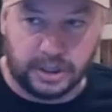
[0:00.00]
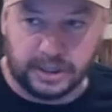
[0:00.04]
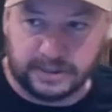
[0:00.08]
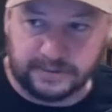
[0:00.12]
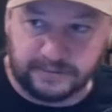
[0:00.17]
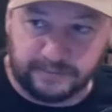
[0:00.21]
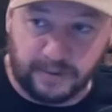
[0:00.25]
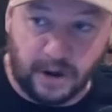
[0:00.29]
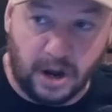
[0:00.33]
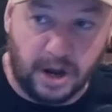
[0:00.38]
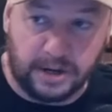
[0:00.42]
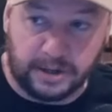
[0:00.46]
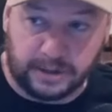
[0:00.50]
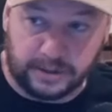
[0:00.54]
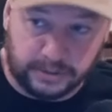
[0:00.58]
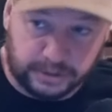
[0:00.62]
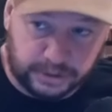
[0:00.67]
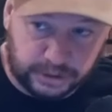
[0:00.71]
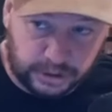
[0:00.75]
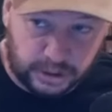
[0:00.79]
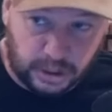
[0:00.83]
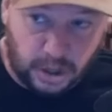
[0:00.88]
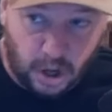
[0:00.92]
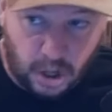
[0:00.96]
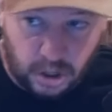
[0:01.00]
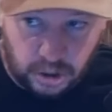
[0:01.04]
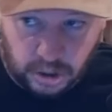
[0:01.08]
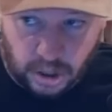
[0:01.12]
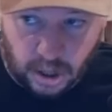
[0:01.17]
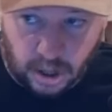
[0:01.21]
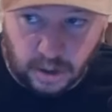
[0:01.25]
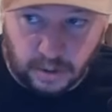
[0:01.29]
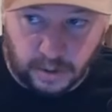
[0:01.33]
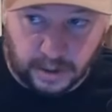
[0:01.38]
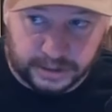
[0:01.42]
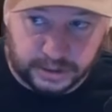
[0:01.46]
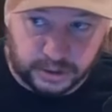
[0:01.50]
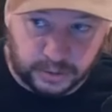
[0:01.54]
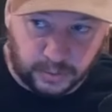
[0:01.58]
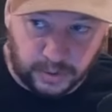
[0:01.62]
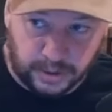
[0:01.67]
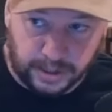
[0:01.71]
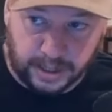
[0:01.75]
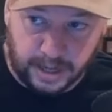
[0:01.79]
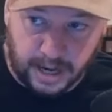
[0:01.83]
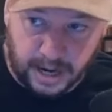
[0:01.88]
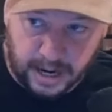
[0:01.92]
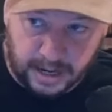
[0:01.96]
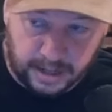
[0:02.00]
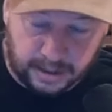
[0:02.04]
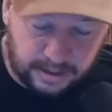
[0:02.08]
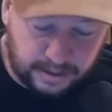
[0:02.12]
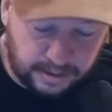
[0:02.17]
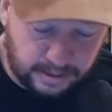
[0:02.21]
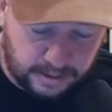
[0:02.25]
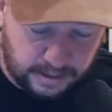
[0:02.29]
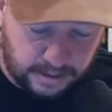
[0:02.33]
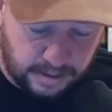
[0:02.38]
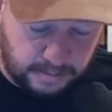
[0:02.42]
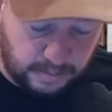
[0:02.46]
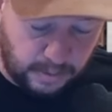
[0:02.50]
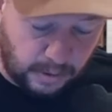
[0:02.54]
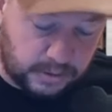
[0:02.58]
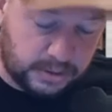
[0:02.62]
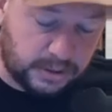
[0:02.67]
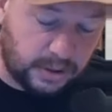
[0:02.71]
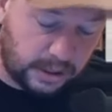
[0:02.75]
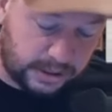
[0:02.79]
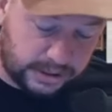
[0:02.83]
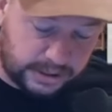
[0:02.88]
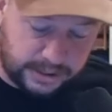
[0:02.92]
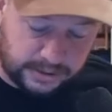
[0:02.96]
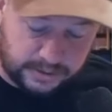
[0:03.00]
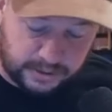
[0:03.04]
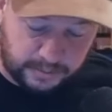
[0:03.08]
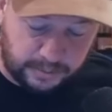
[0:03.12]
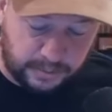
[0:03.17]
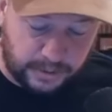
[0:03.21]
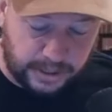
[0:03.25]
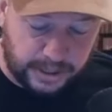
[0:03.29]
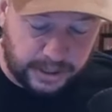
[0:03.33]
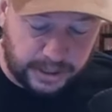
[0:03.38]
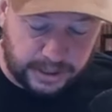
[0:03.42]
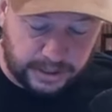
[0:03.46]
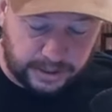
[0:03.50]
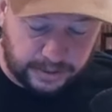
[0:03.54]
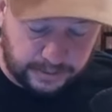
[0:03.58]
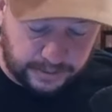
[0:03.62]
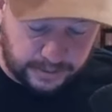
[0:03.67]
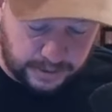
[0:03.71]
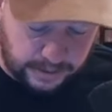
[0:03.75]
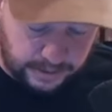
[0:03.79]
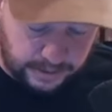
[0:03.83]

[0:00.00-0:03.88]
It's fun. You should all go. I swear to God, most auctioneers are pretty good.